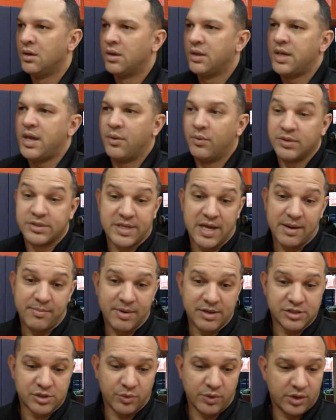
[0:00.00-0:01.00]
Yeah, we just got to
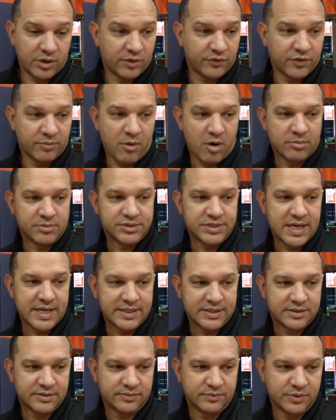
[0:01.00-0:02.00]
make sure we learn from our
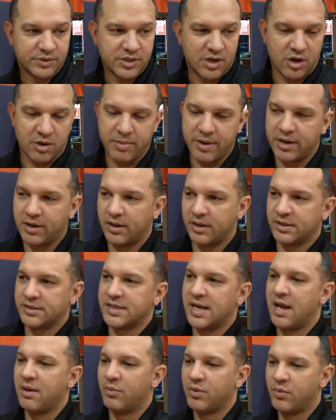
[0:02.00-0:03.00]
mistakes. We talk about it all the
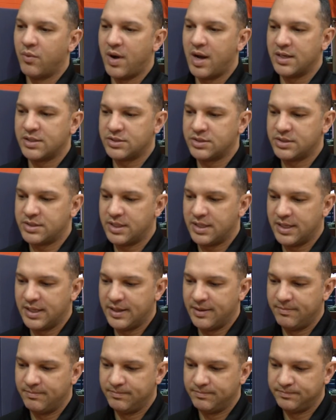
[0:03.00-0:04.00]
time. We watched
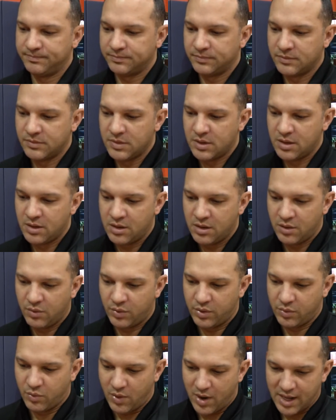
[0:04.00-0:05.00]
the
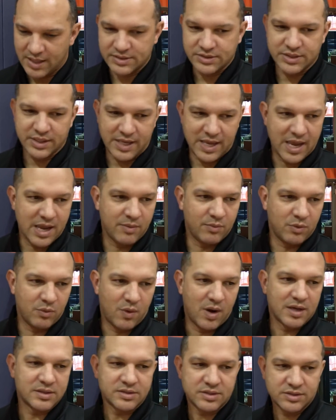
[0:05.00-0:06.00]
game, we
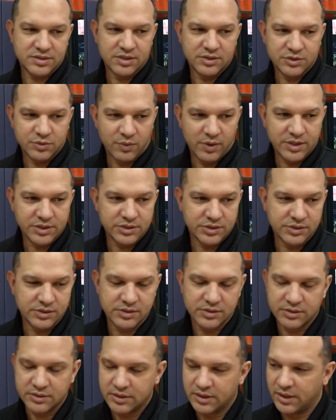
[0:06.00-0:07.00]
watched the
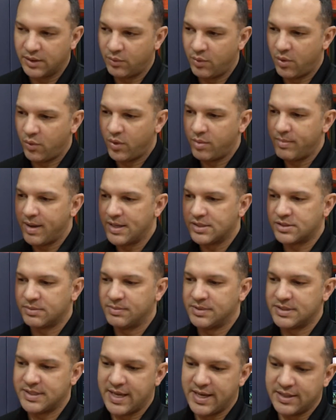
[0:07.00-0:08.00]
situations where we made some
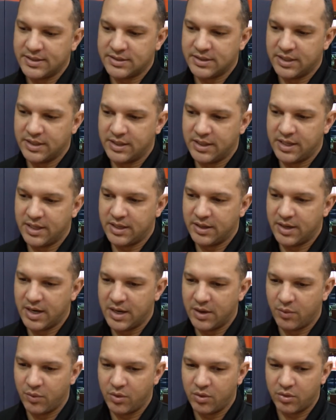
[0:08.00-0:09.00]
mistakes, and then
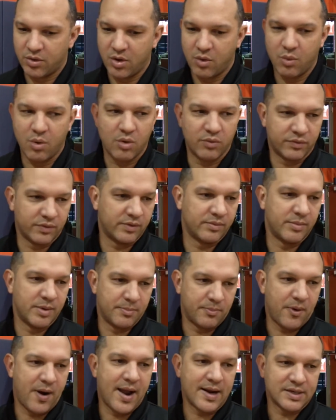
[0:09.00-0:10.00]
we'll go over them
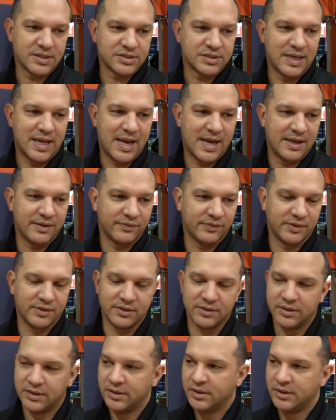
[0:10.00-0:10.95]
in practice live and